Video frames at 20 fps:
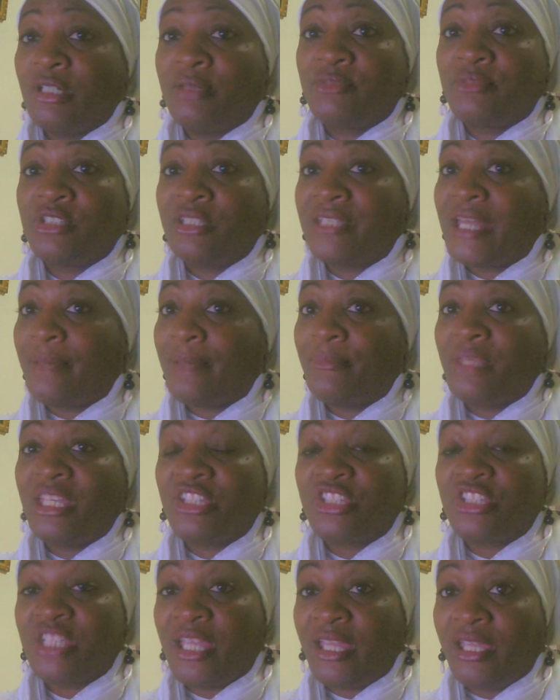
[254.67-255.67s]
should not be
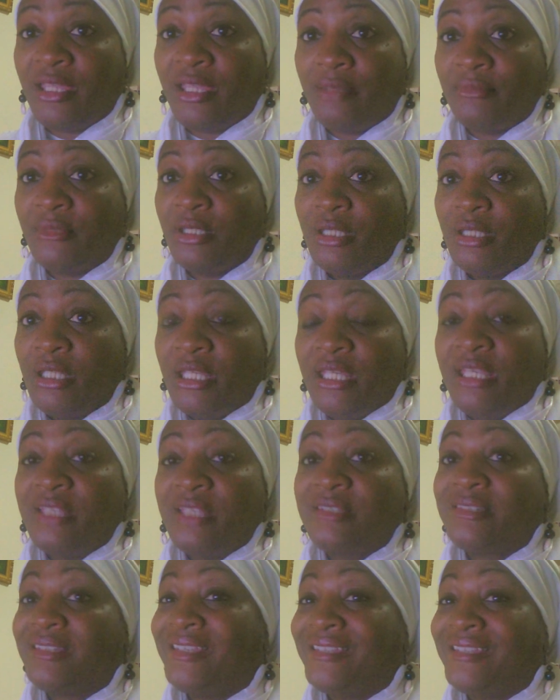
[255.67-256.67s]
ashamed.
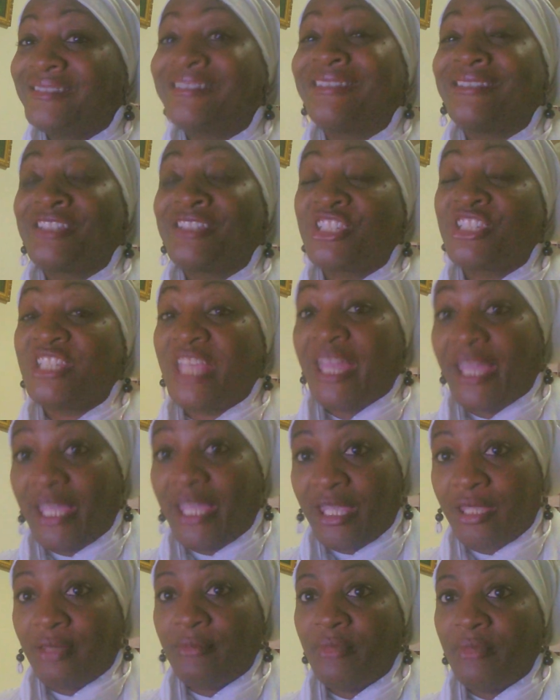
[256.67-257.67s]
It's a
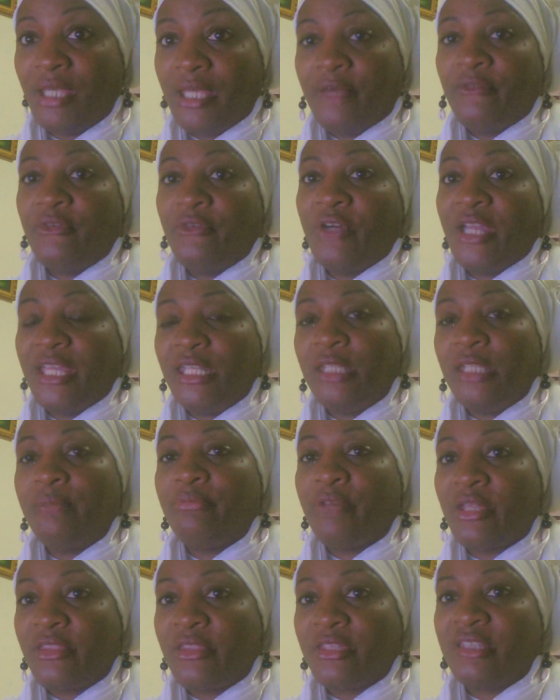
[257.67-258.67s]
shame for any
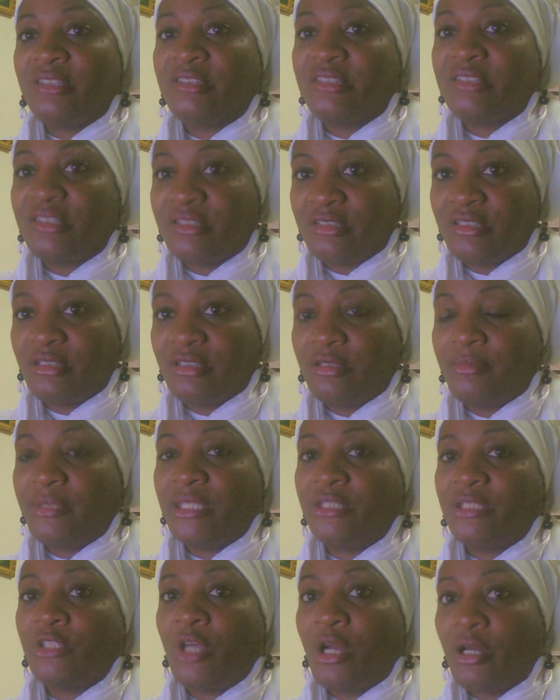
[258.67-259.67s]
brother and sister to be
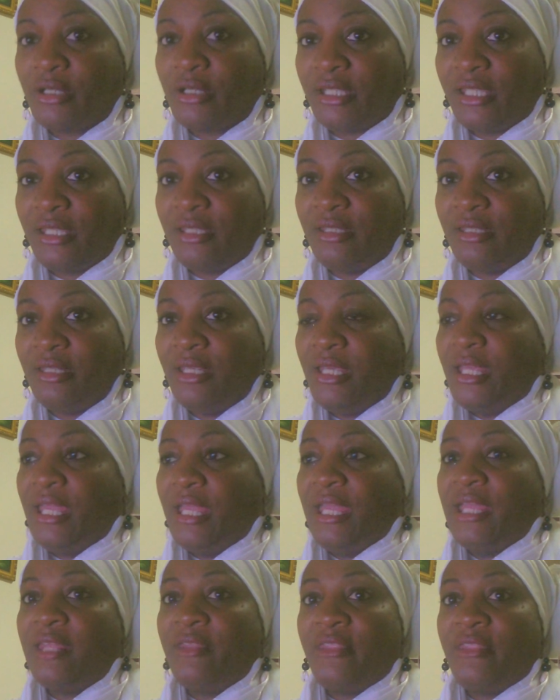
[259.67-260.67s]
talking
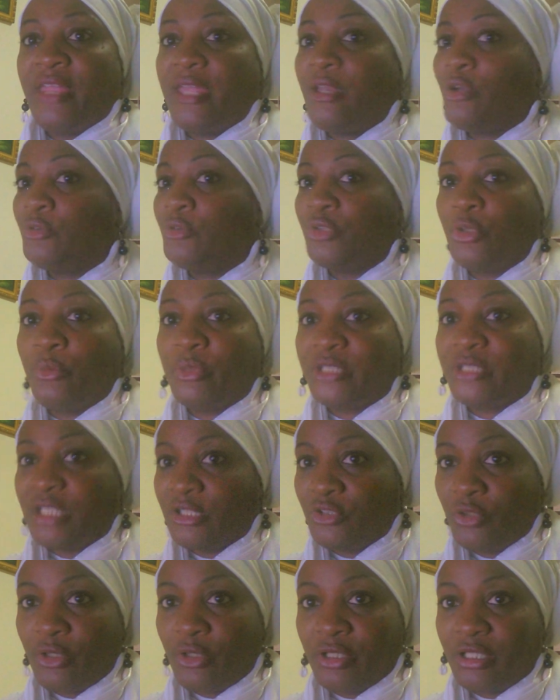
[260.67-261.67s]
and they don't know what they're
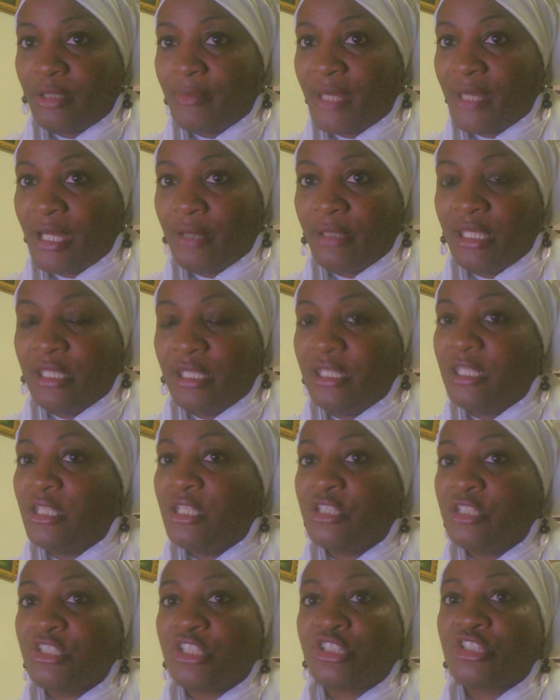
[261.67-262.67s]
talking about, and
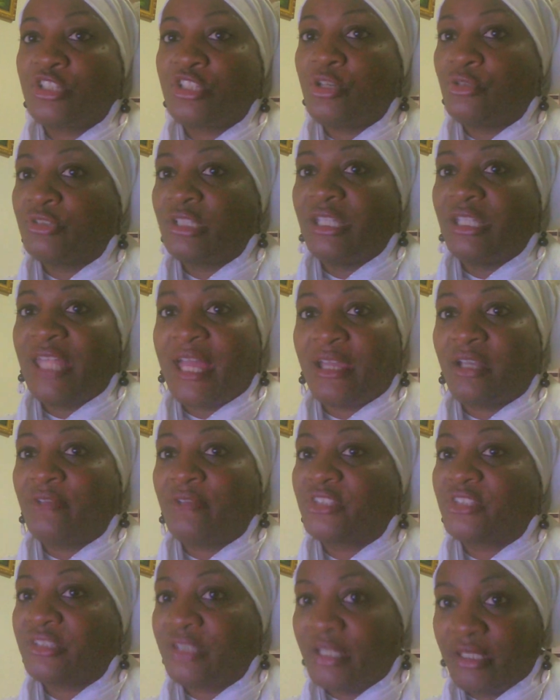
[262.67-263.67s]
it just shows a lack of
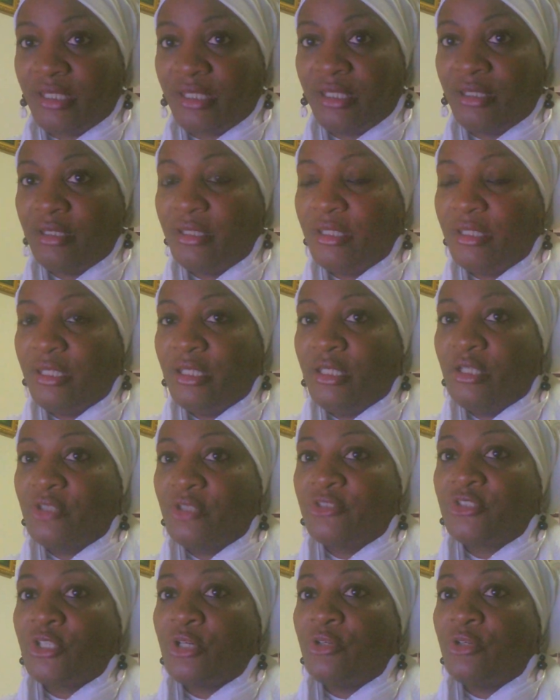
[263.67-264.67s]
study.
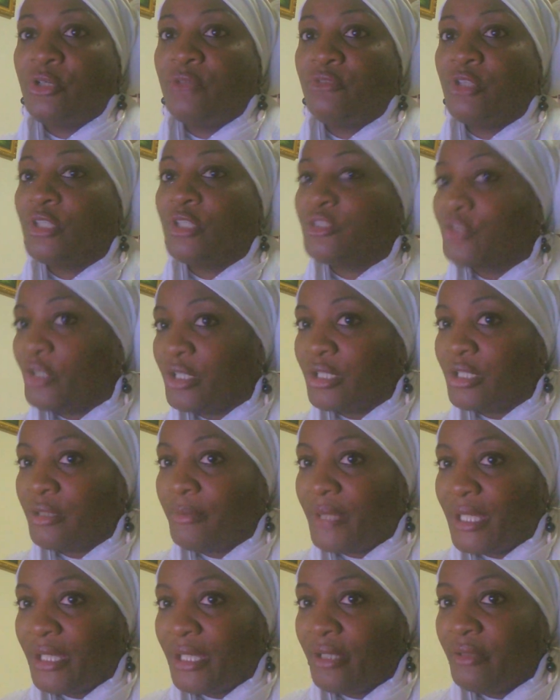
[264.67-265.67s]
So if you're talking
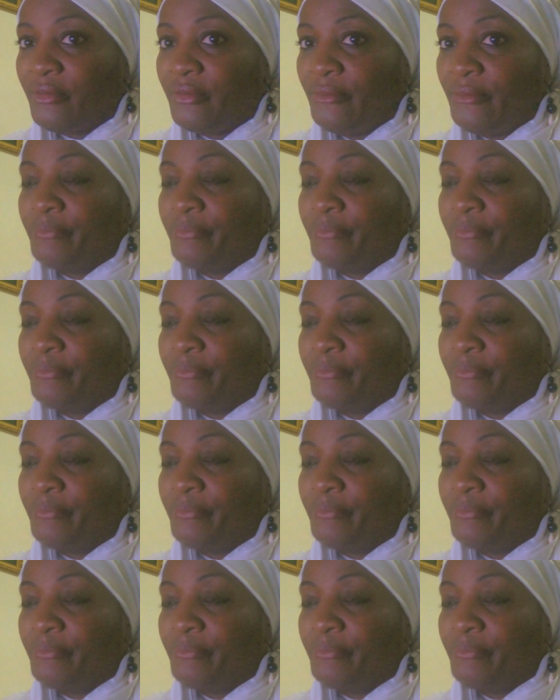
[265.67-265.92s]
about,